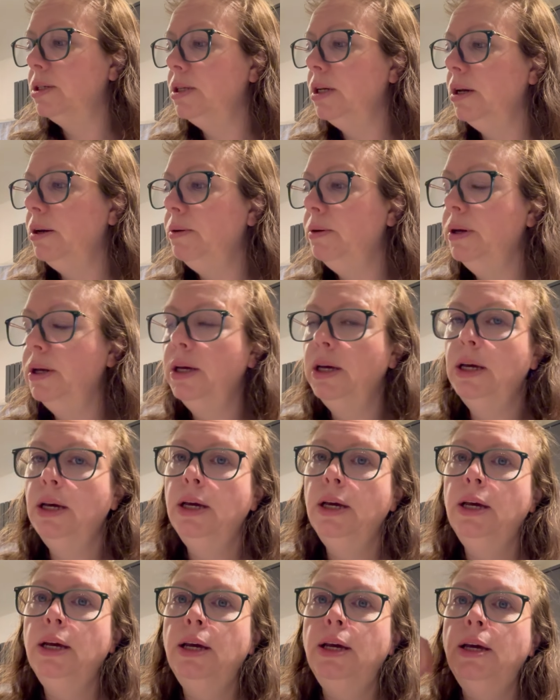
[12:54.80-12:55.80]
so
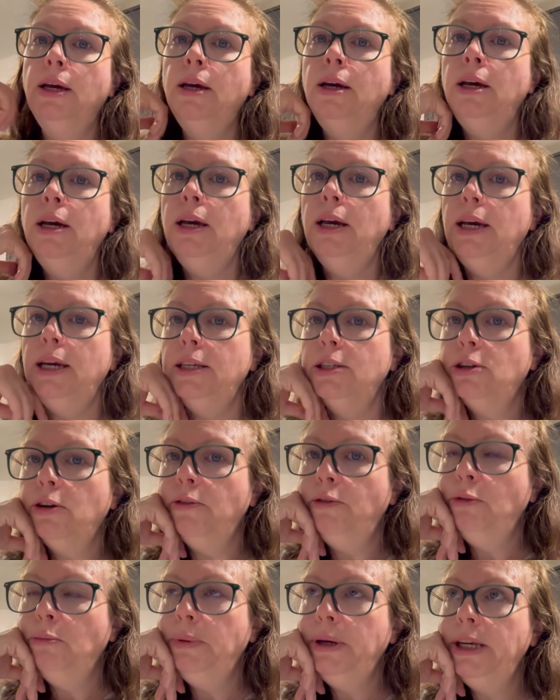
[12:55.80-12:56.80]
it's
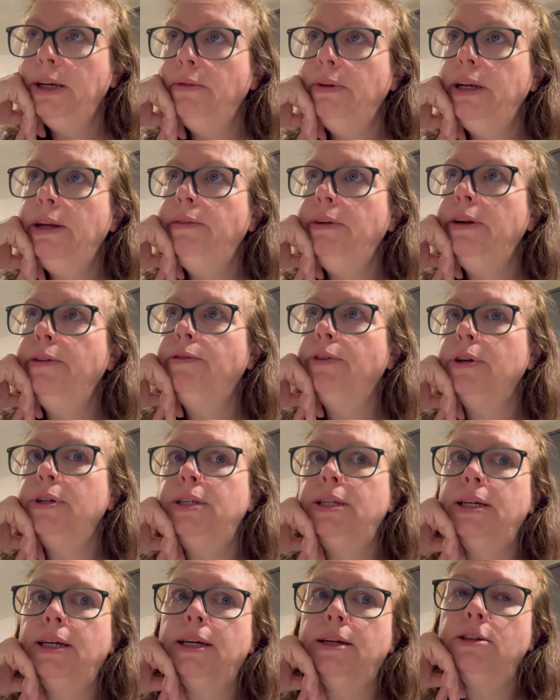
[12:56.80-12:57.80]
gone from being a really, really
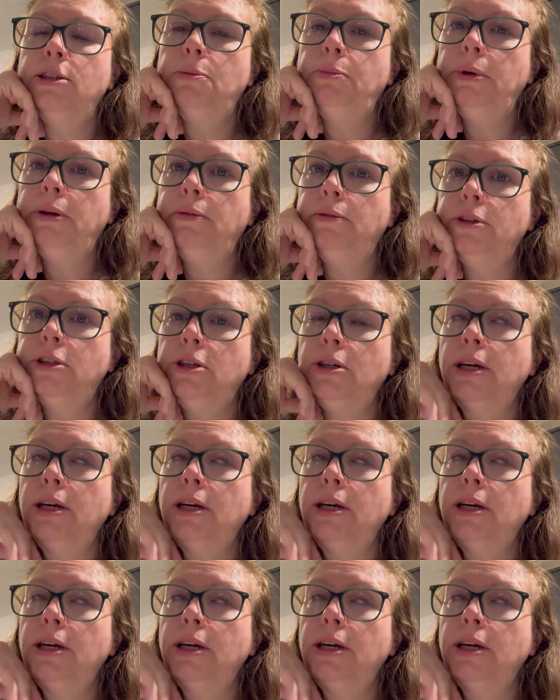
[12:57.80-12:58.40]
frantic house to be. So